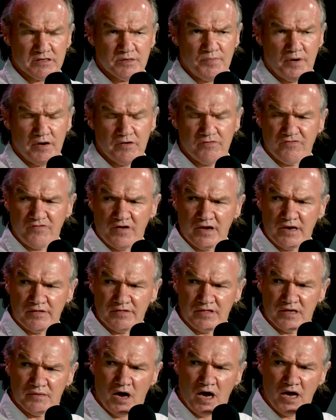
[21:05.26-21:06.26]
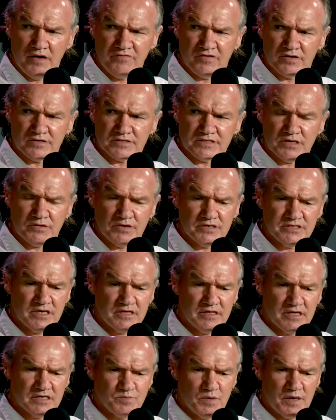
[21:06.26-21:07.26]
poke fun at them either. So I see
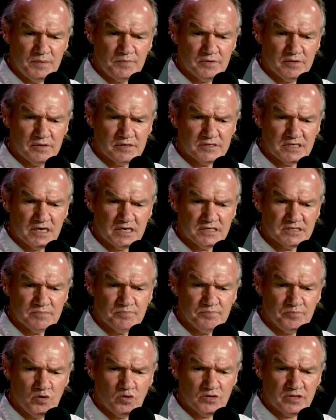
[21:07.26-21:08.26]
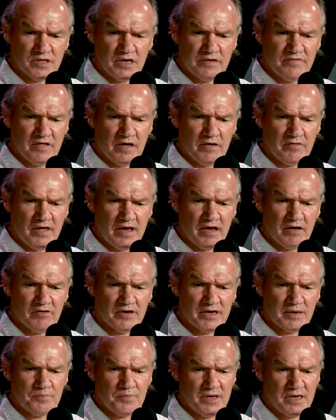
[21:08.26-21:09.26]
these people as, as important, even though they
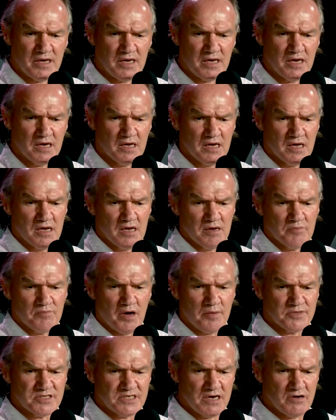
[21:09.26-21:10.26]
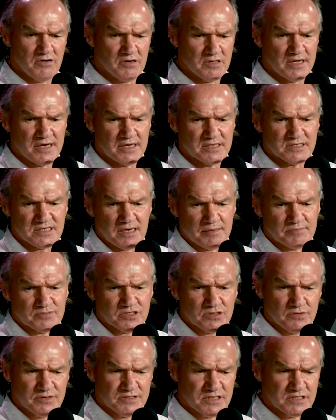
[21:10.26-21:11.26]
only appear momentarily in some
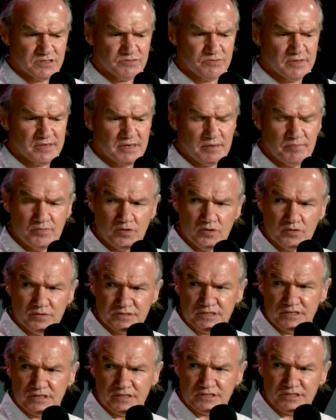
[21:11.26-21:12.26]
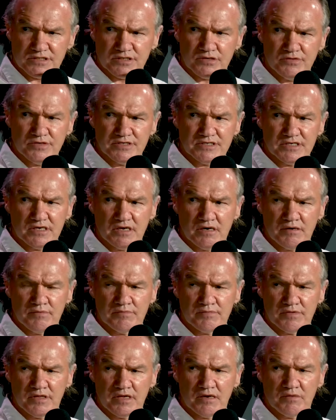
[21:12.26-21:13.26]
stories, as really important to the stories that I'm,
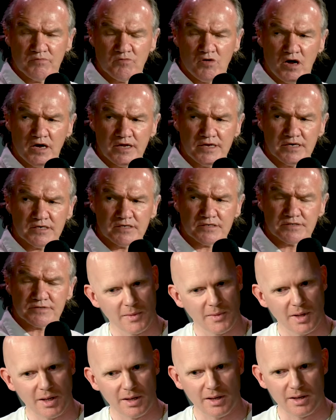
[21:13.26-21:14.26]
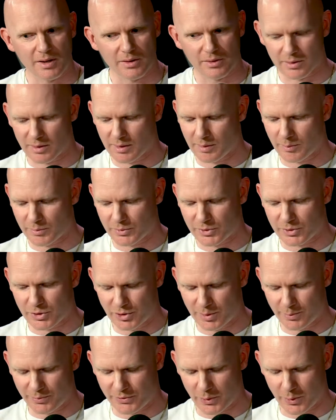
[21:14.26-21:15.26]
that I'm writing. Hey, um, to
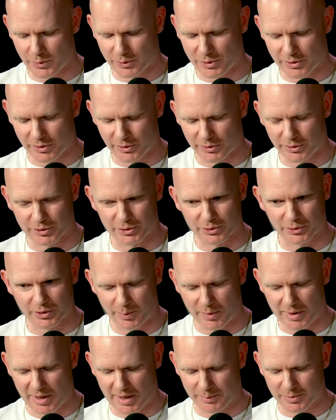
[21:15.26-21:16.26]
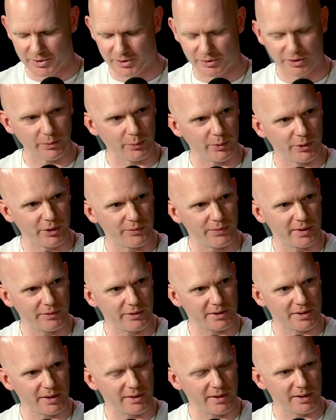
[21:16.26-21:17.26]
jump forward to another story, perhaps another one of your
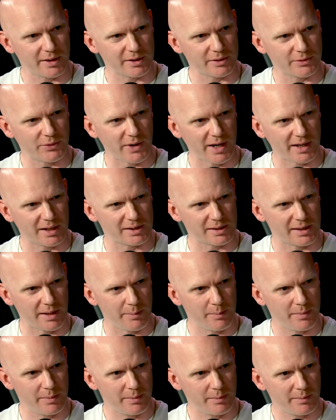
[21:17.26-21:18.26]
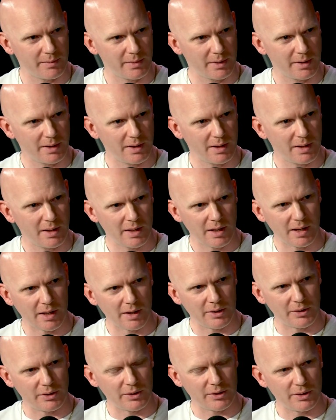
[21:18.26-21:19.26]
favourites, I think, is Frank Slim. Yeah.
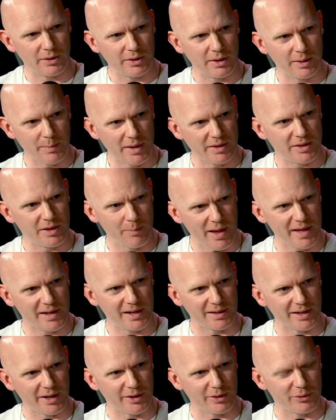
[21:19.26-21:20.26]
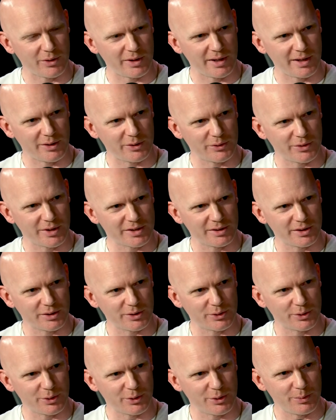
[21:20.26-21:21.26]
And the, the men in that are really interesting
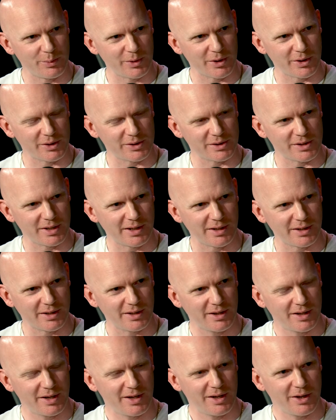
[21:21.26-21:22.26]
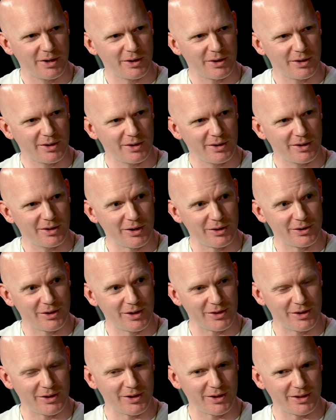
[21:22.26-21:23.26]
too, because they're... They are. Not,
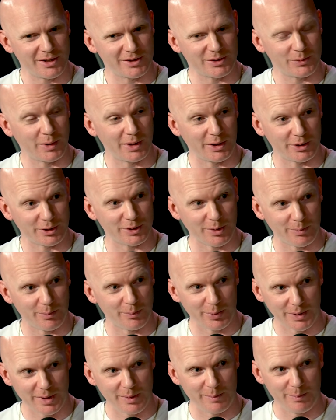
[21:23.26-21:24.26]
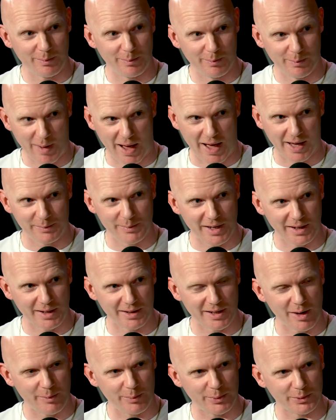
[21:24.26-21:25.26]
not, they're not, well, there's some pretty bad men in
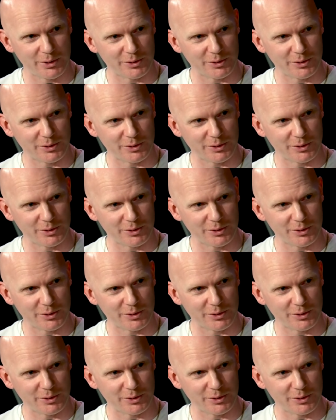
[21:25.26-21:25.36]
that, but there's